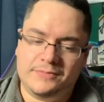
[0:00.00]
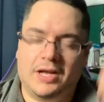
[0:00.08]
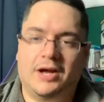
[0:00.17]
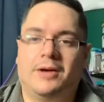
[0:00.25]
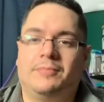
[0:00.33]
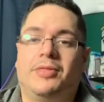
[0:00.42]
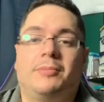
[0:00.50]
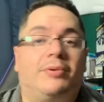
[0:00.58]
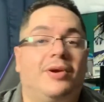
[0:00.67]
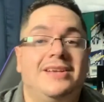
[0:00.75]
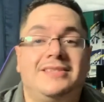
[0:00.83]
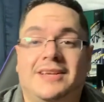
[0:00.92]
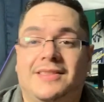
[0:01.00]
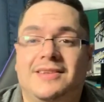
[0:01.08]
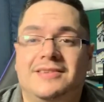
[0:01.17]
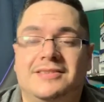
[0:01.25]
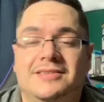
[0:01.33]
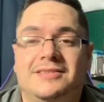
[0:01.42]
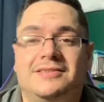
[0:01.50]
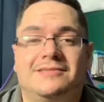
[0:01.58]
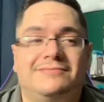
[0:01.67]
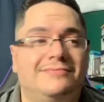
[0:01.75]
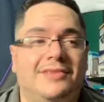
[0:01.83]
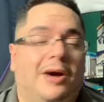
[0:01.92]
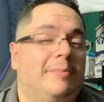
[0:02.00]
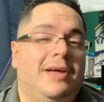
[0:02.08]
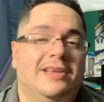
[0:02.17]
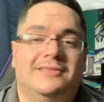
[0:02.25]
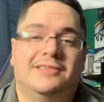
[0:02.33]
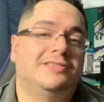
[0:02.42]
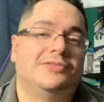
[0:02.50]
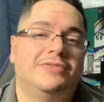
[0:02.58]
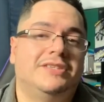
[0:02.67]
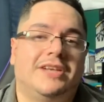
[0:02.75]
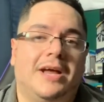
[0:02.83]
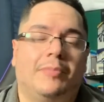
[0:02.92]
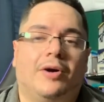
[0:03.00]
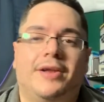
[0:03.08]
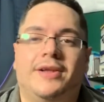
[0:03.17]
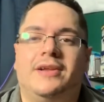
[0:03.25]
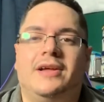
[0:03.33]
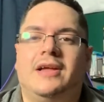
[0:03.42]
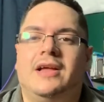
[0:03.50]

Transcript: The price on this is amazing. It's the reason I bought it.